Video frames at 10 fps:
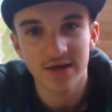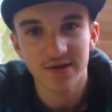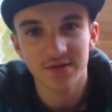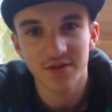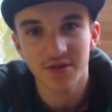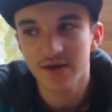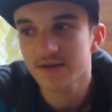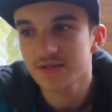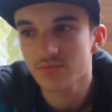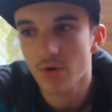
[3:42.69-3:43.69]
and
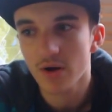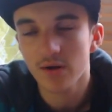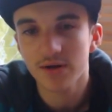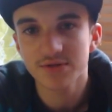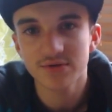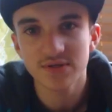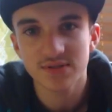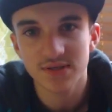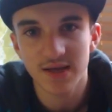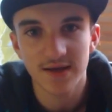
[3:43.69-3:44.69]
that is why I do it,